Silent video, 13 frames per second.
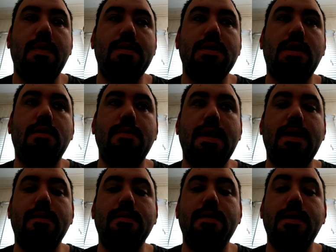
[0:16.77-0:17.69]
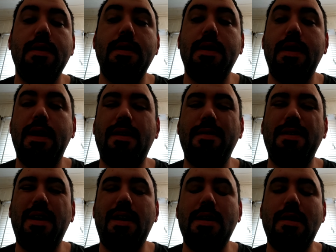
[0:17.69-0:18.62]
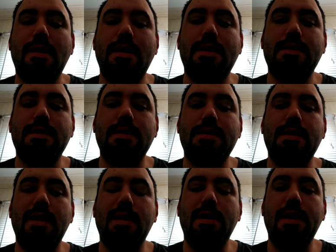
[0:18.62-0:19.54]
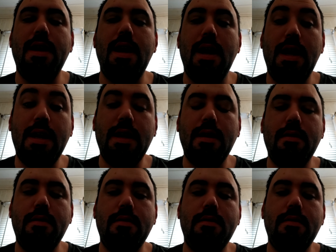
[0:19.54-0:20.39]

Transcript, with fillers: and talk about how the IRS is delaying